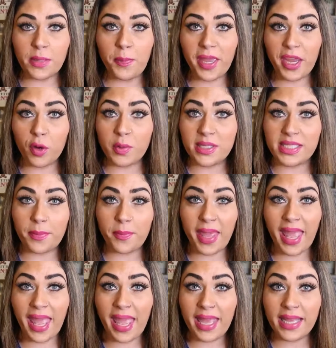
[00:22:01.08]
to pair with some
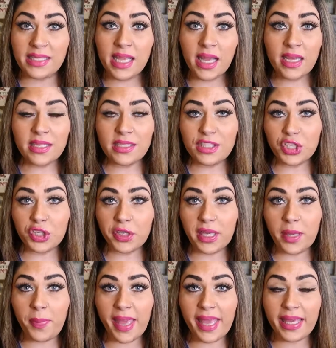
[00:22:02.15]
eggs,
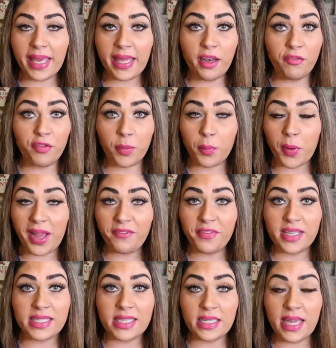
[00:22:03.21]
turkey bacon for
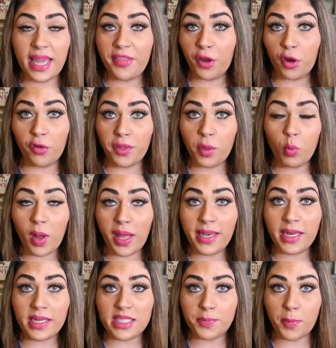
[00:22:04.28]
breakfast, and they're only
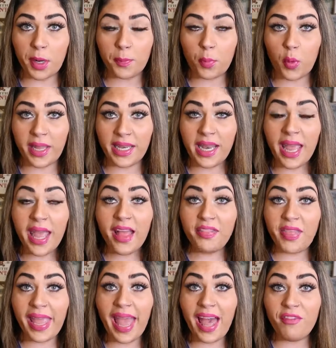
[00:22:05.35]
1 smart point.
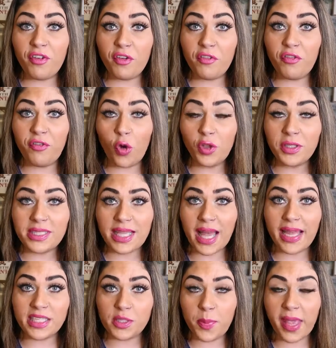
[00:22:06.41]
They have
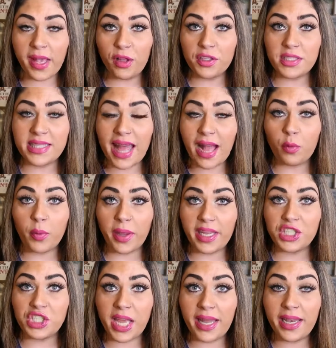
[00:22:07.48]
full-size bagels that
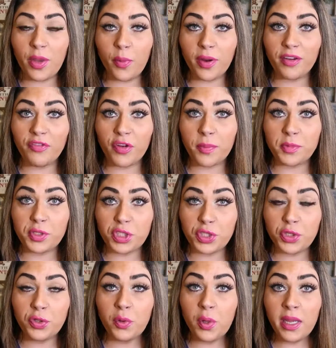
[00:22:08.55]
range anywhere from
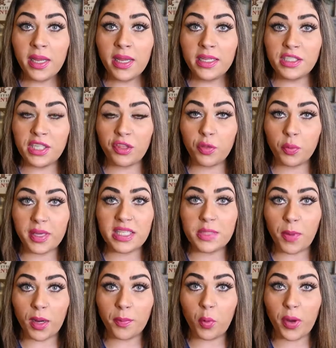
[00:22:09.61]
2 to 3
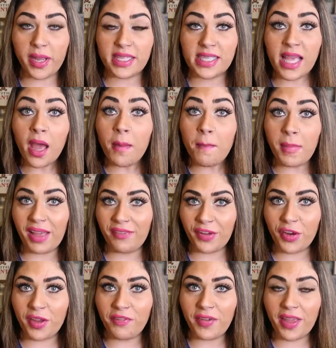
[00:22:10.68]
smart points. My
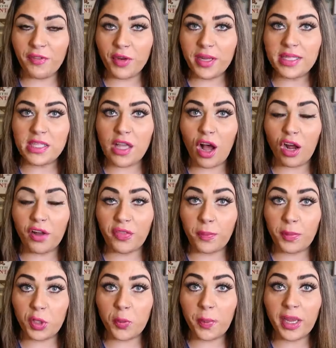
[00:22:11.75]
very favorites are the
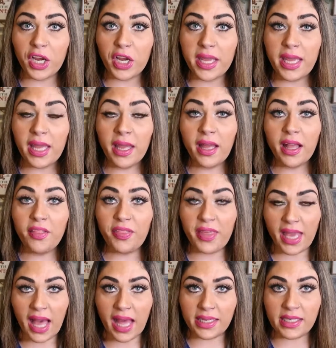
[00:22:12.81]
blueberry,
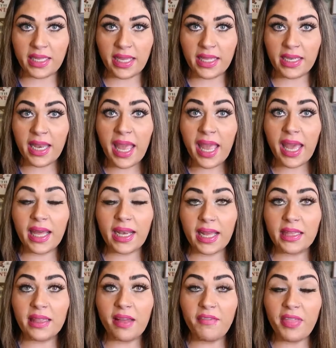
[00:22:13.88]
the onion, and
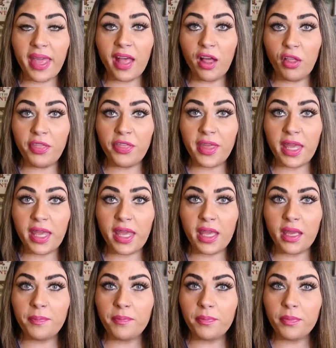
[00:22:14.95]
I love the
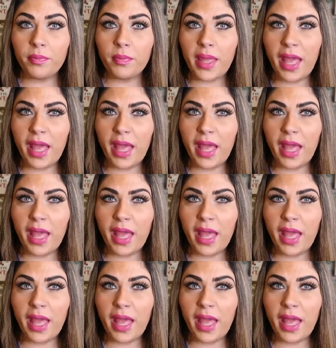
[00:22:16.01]
healthy